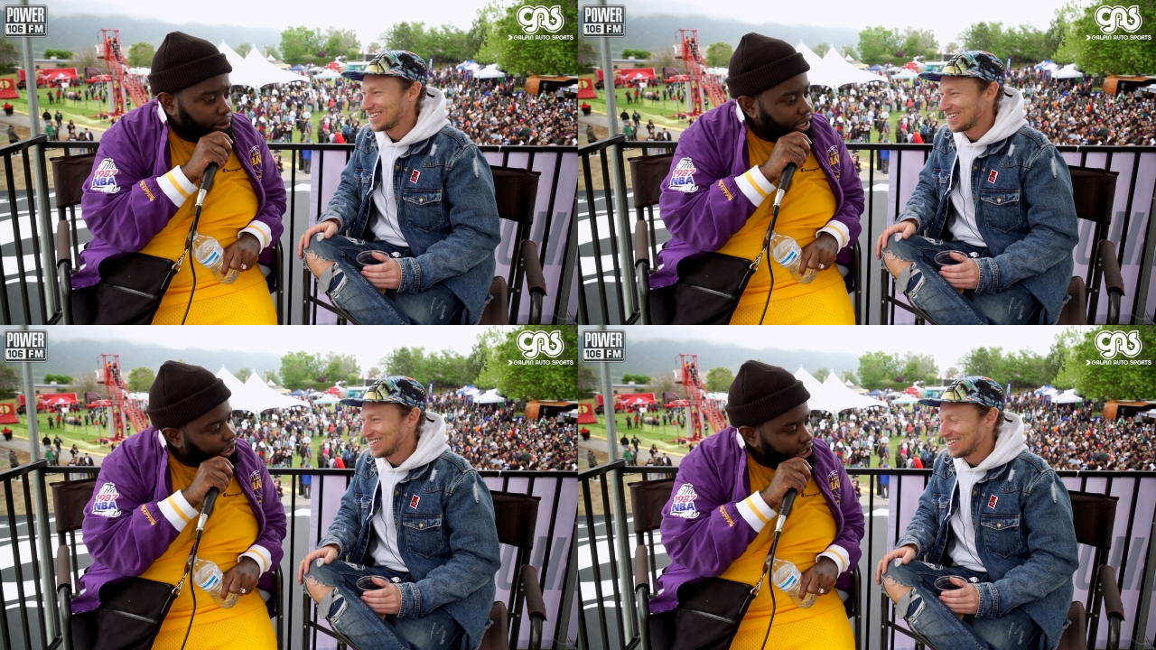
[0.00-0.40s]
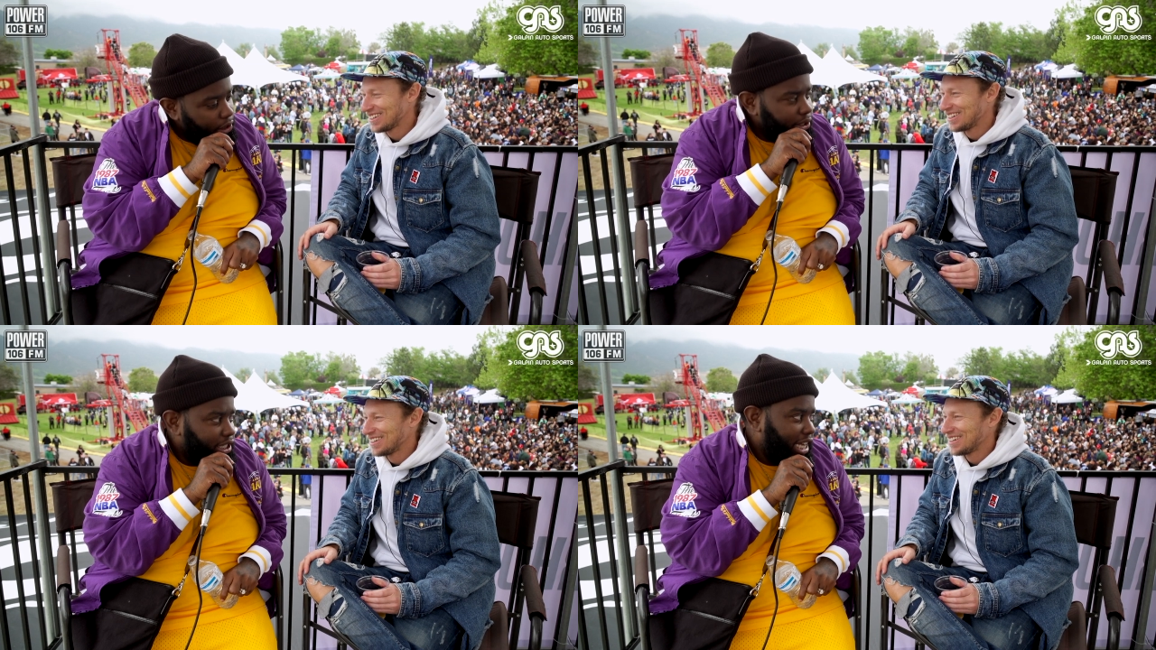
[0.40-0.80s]
Speaker 1: two this year.
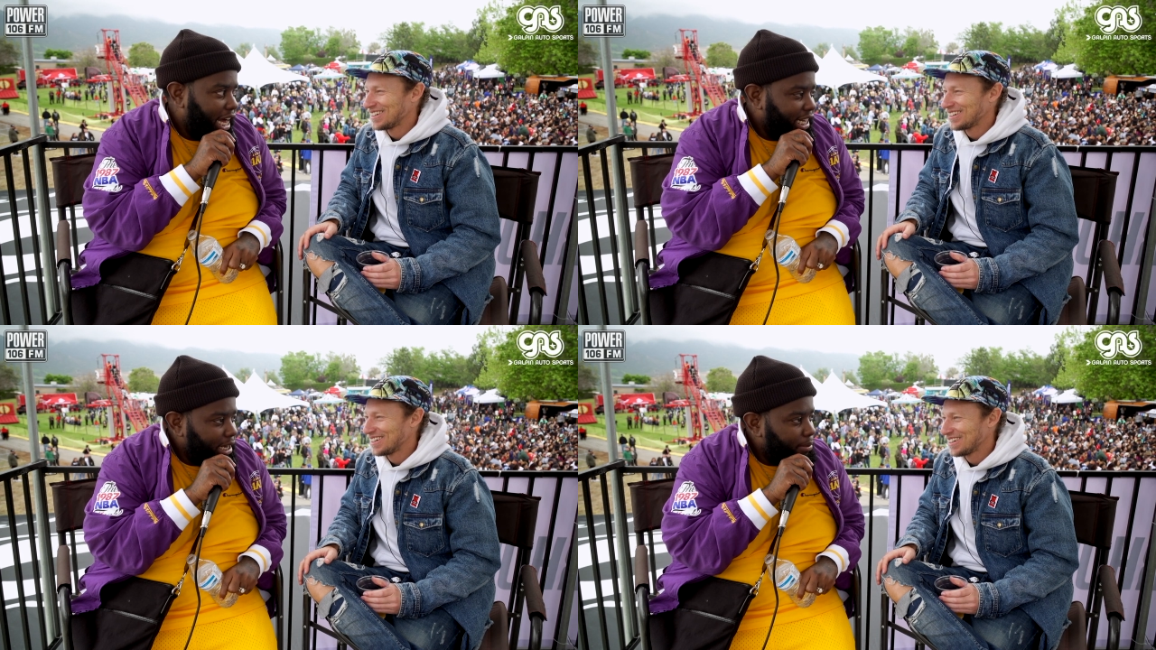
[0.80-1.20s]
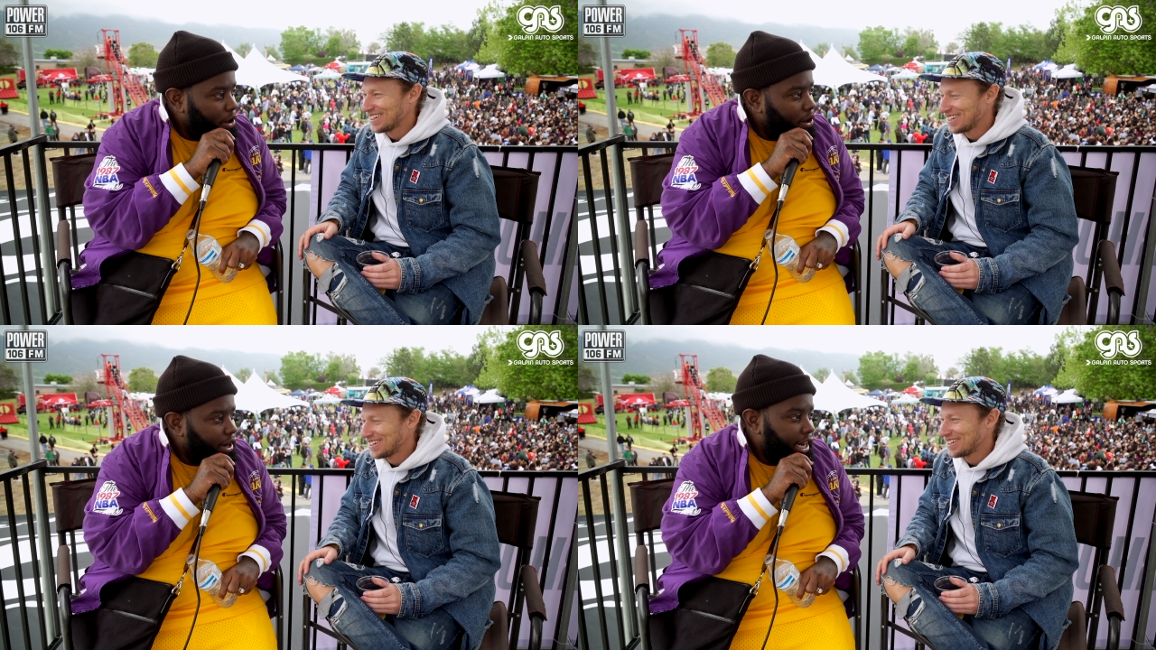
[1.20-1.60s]
We just got to keep
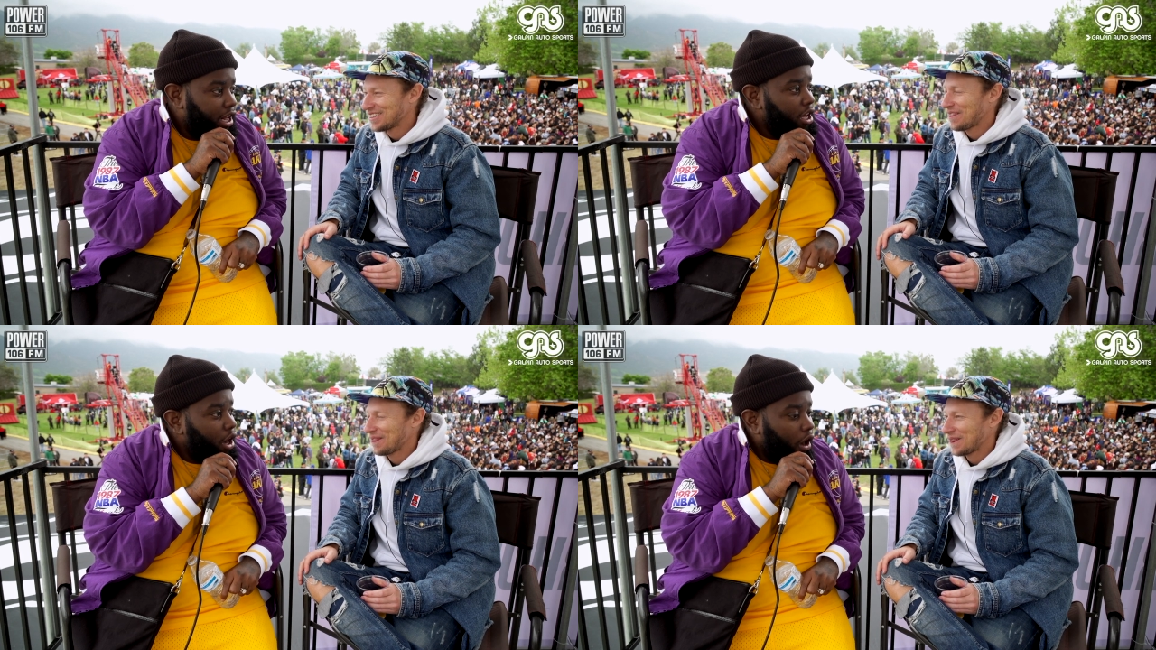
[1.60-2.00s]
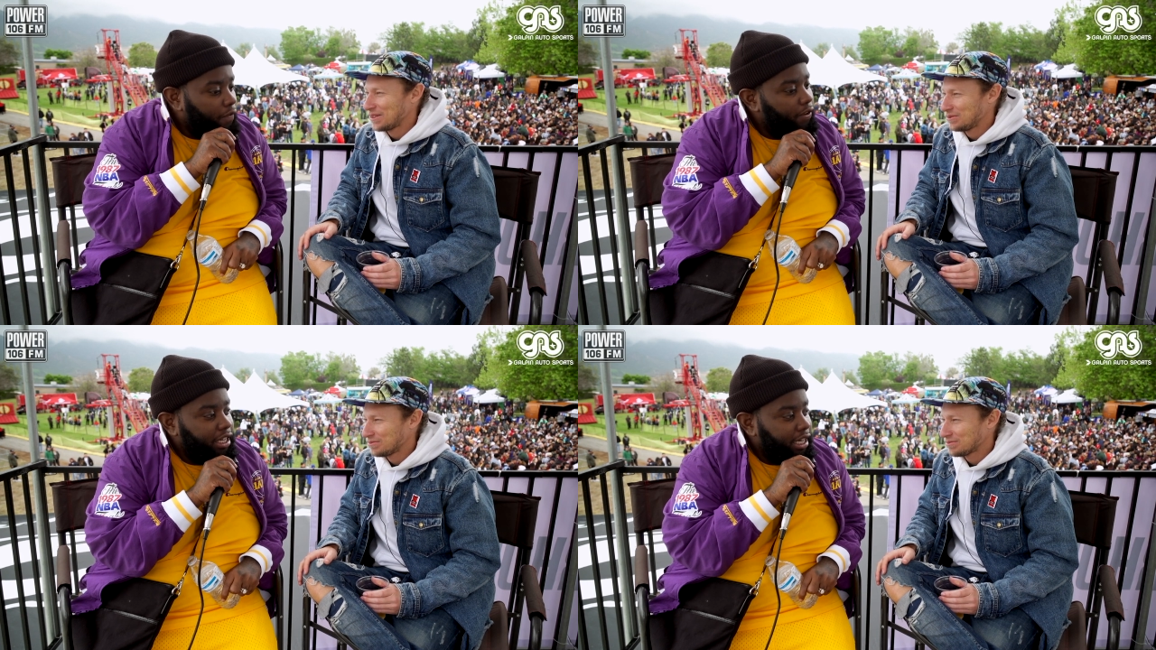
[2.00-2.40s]
going and
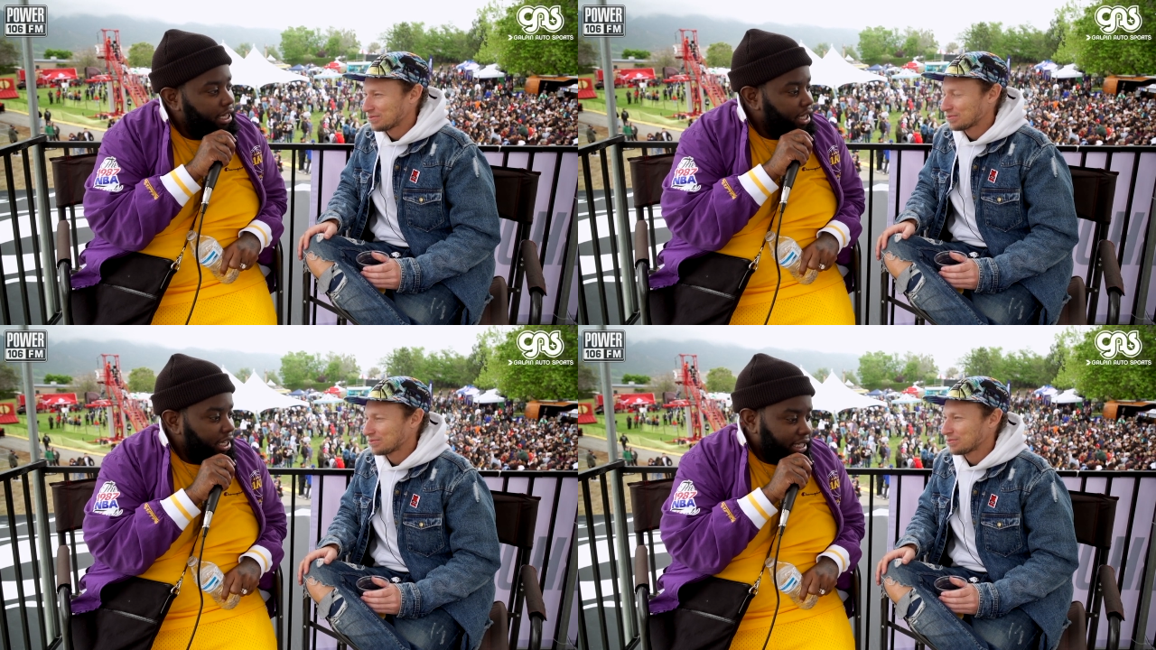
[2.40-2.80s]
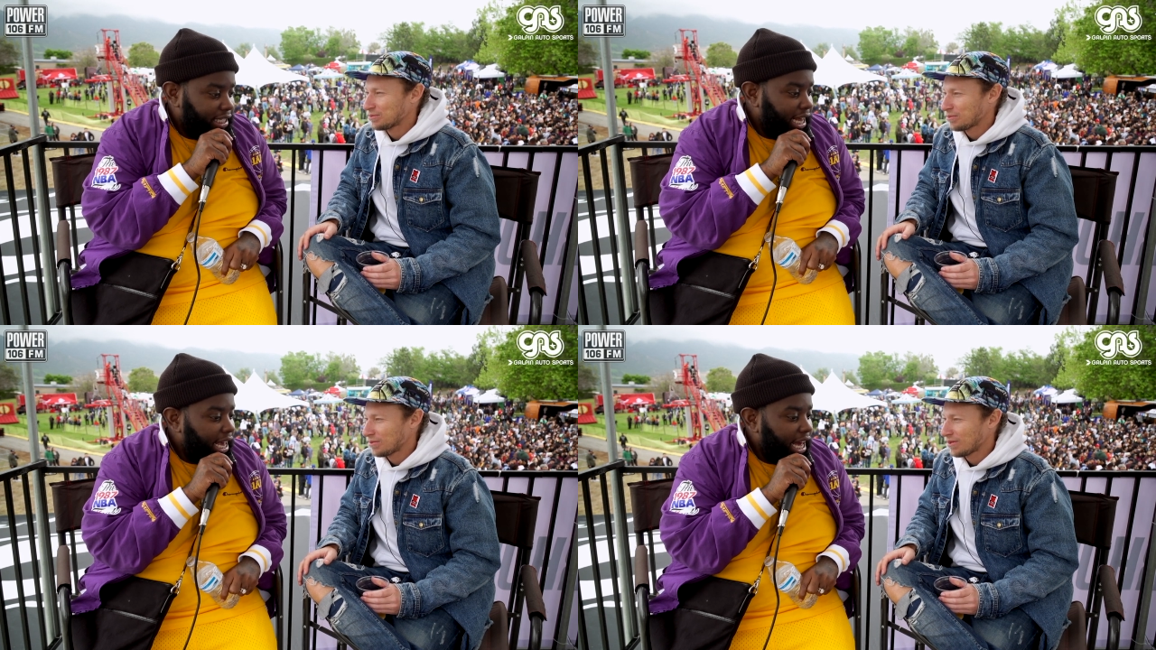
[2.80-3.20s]
hopefully
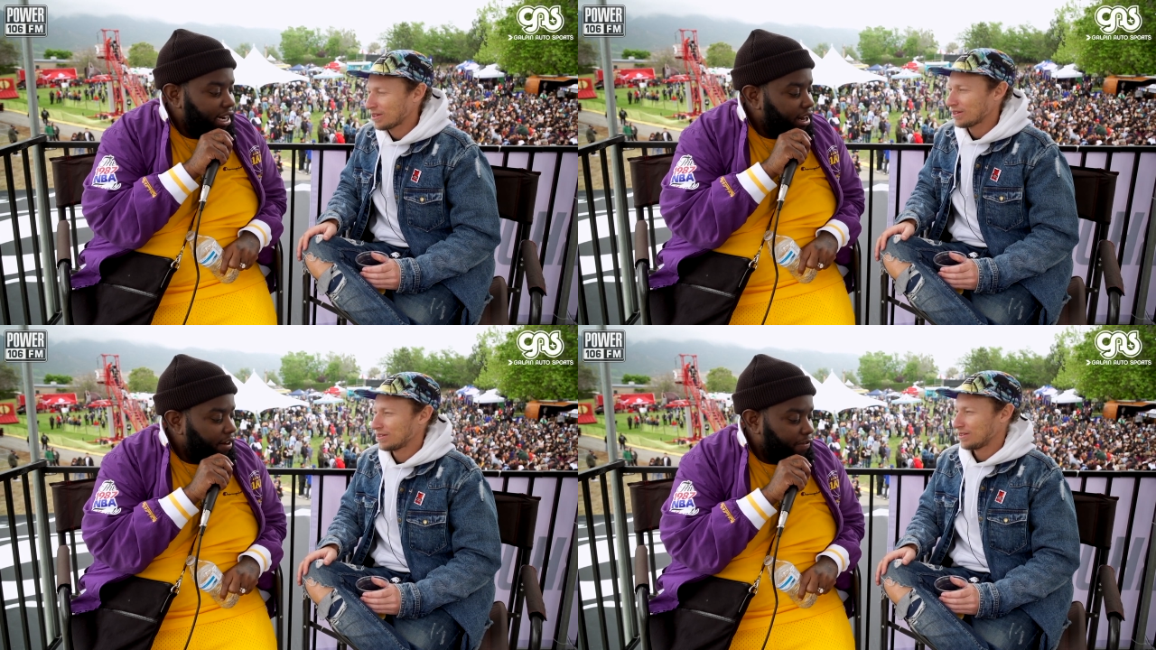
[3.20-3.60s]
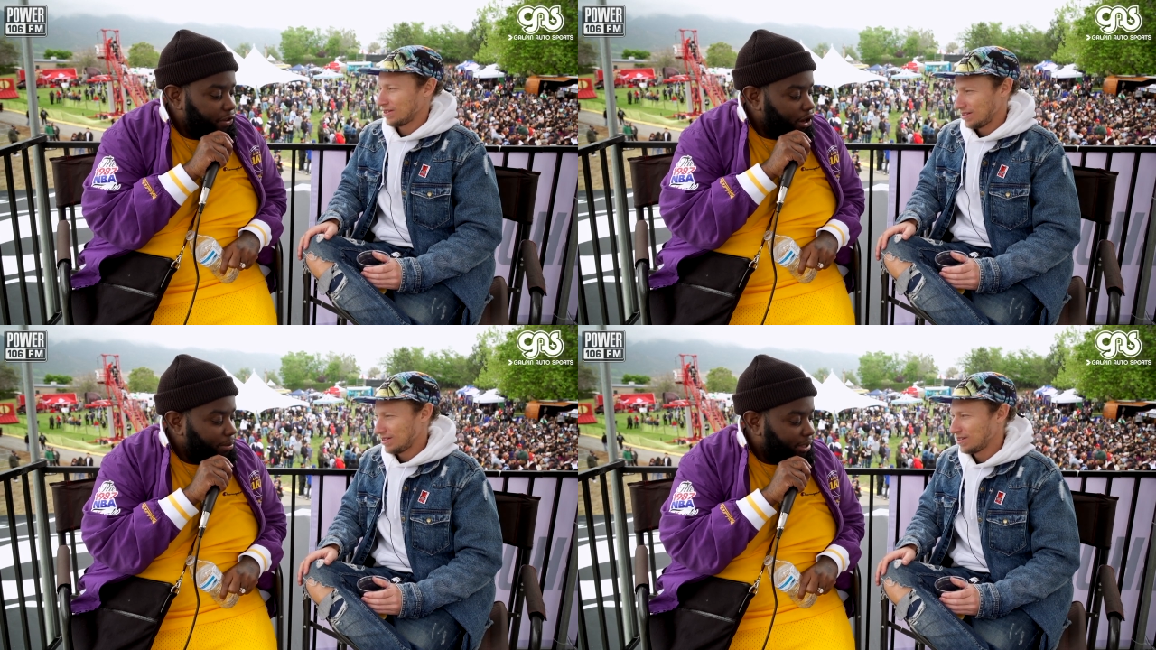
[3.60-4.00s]
they got enough.
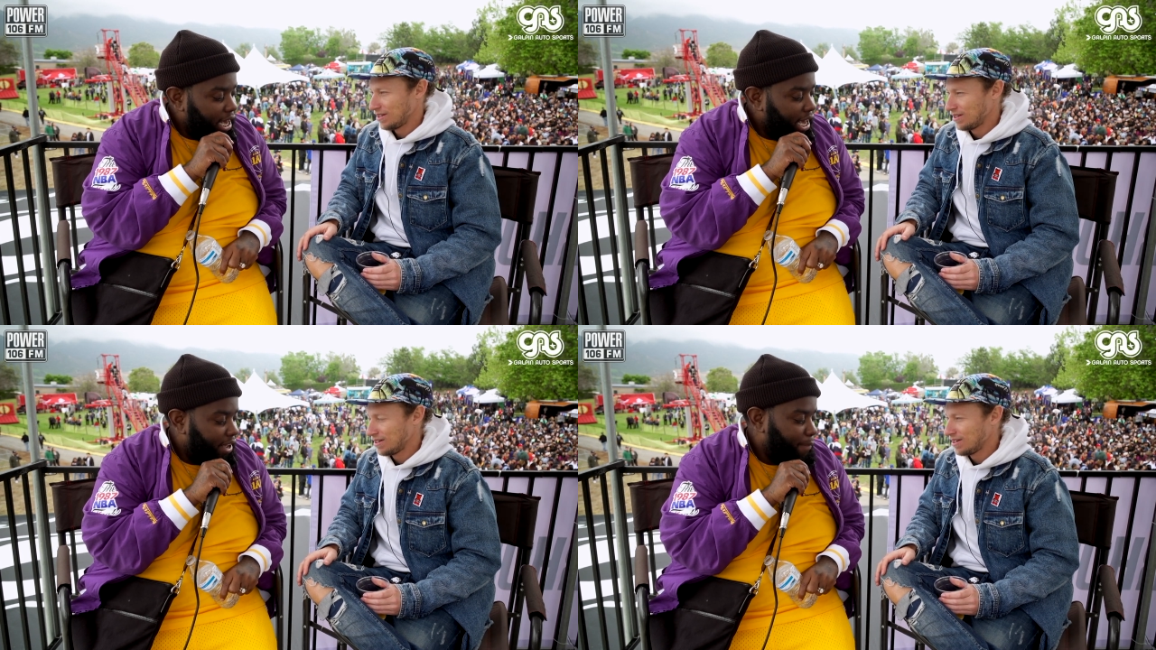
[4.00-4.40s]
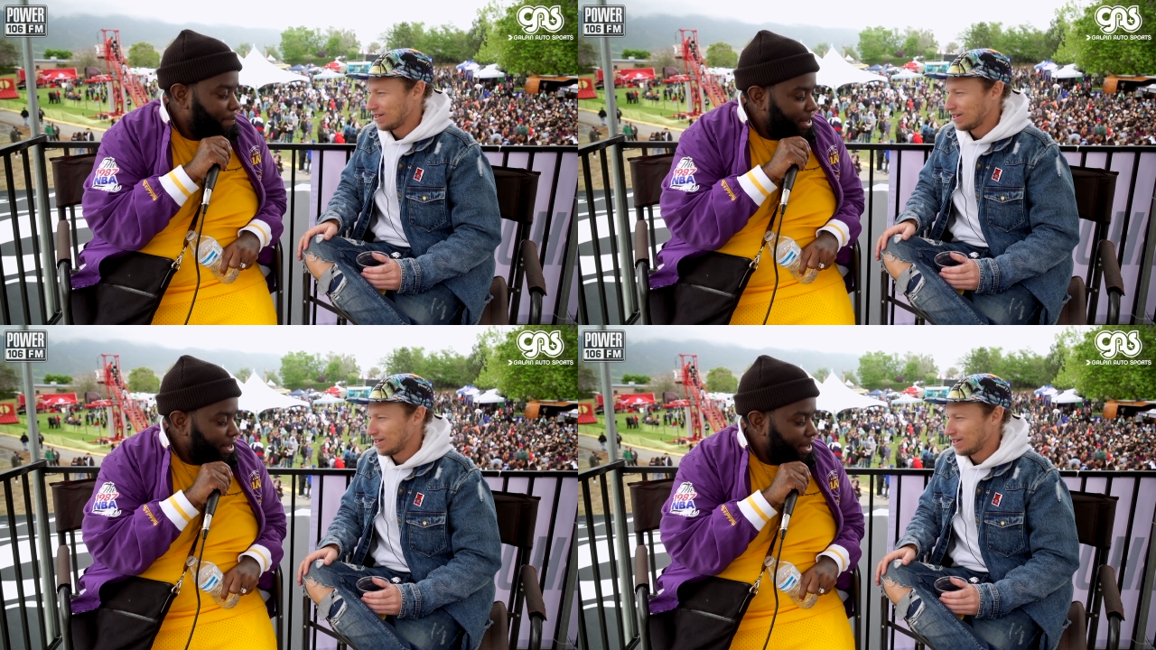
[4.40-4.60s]
You know what I'm saying?